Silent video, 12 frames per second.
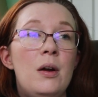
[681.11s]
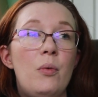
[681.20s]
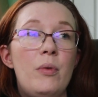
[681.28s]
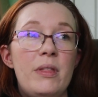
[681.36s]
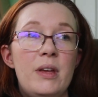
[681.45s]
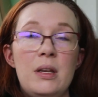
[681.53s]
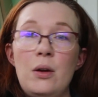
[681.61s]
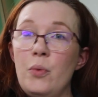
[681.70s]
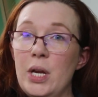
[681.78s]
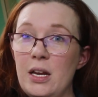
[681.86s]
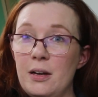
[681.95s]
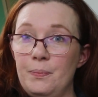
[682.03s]
within a
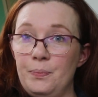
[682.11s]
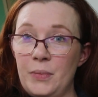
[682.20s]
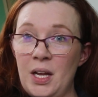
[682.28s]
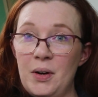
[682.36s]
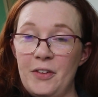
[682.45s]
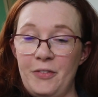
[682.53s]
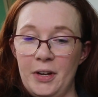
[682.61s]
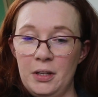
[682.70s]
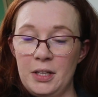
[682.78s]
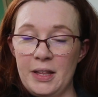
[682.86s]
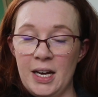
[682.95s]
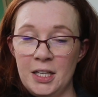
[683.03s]
week. Now I failed
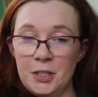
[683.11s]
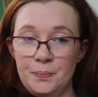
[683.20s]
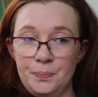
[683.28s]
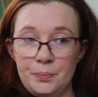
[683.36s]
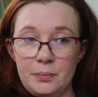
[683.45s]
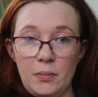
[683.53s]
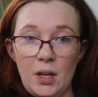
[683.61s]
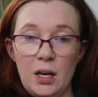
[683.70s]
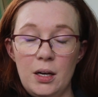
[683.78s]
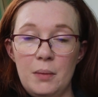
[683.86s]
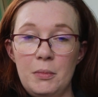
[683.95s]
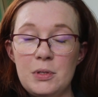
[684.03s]
at that,
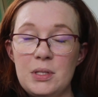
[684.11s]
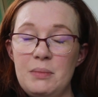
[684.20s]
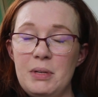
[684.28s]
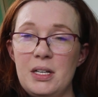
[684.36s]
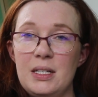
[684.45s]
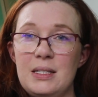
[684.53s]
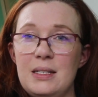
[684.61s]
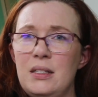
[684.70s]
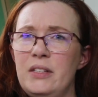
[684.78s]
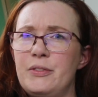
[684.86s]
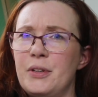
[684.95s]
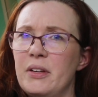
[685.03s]
mostly because the
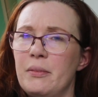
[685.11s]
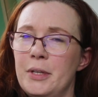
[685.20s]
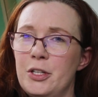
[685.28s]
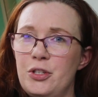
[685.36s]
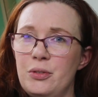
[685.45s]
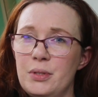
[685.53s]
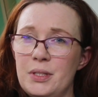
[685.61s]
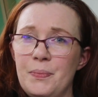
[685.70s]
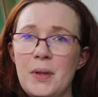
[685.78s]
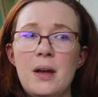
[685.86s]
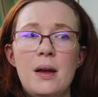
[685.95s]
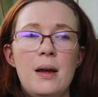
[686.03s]
sleeves were giving me issues.
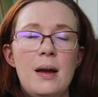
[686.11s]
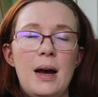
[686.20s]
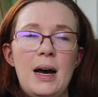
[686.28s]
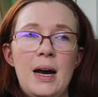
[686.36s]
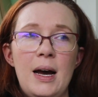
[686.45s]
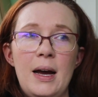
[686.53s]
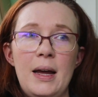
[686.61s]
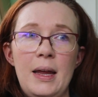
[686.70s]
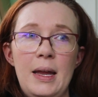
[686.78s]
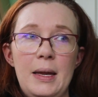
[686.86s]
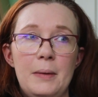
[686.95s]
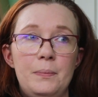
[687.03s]

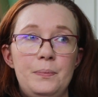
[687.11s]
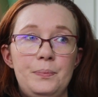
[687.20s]
I